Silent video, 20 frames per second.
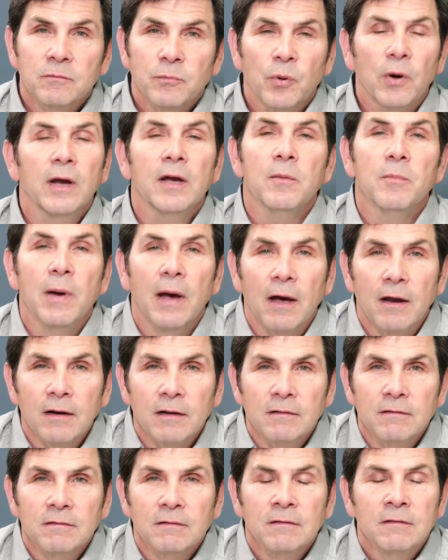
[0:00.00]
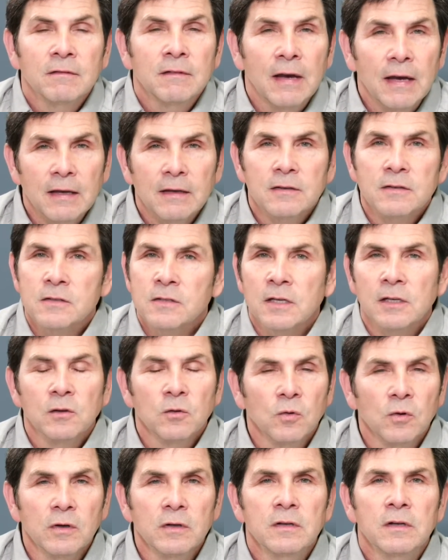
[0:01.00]
Pray about it. Say,
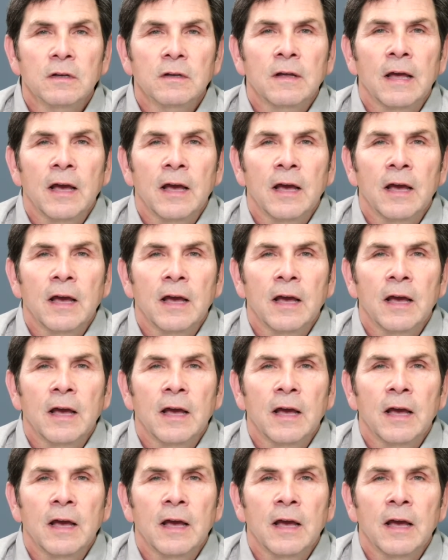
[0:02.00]
Lord,